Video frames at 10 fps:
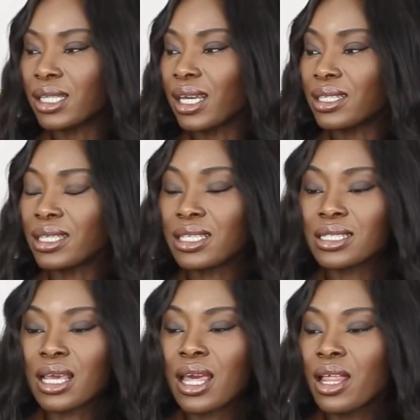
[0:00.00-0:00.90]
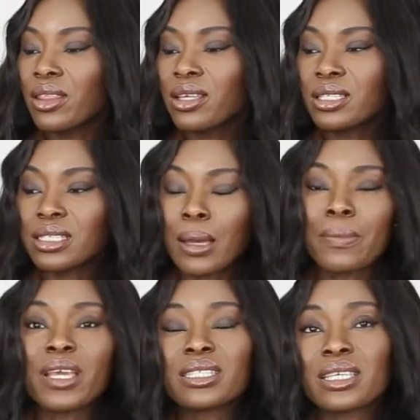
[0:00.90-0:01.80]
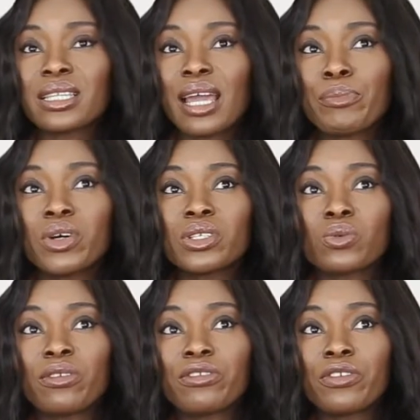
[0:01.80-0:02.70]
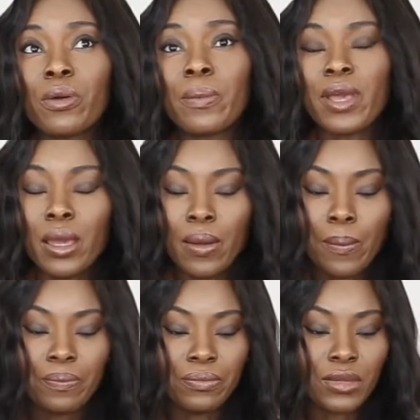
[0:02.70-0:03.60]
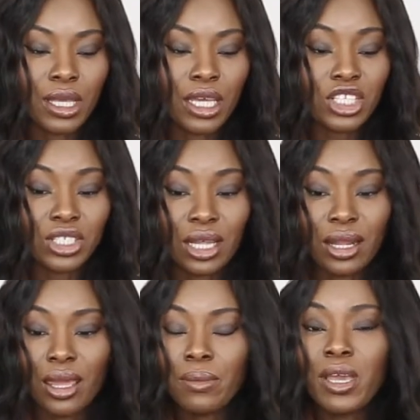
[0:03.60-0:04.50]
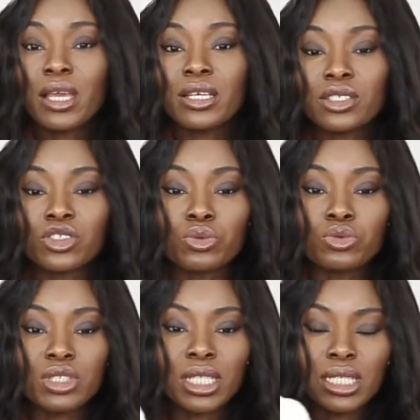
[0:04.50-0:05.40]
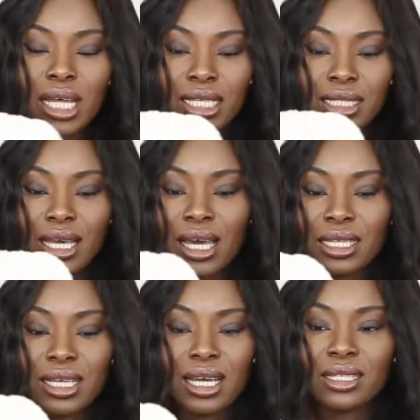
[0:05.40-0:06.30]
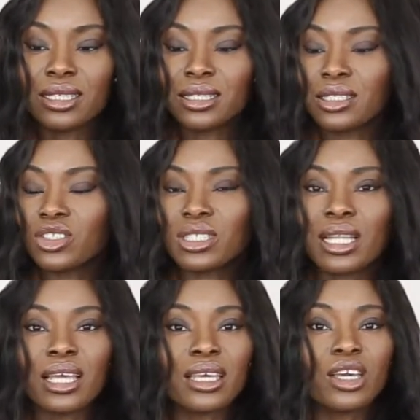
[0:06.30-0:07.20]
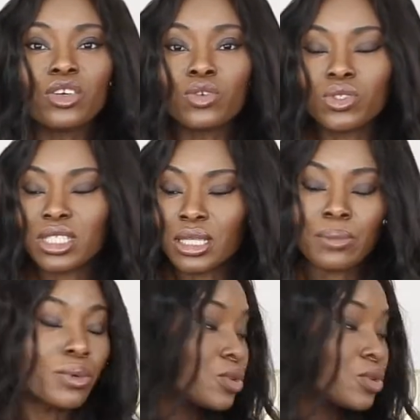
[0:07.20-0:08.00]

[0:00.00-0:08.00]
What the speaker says: like this. This is amazing. I bought this one from H&M. Is a really nice cardigan. This is just like a good staple